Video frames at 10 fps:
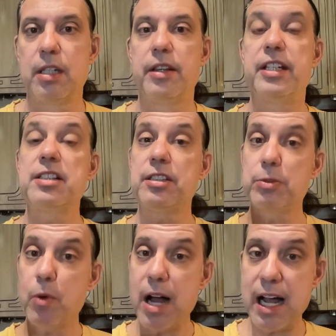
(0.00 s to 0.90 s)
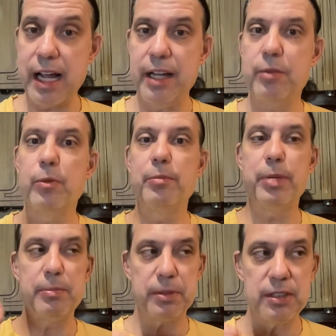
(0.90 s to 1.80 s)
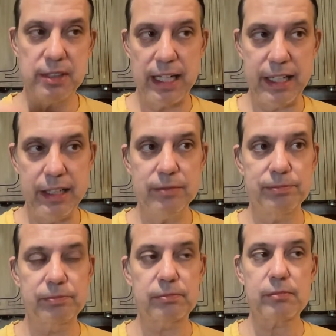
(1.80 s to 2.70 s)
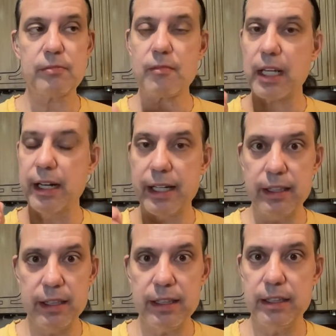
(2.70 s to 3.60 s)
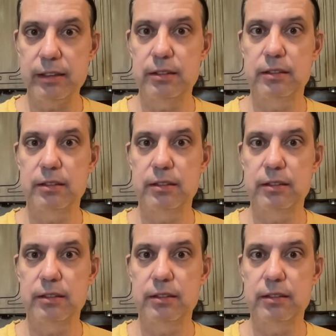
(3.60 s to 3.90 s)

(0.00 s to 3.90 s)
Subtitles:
This is why when people say, and I get it,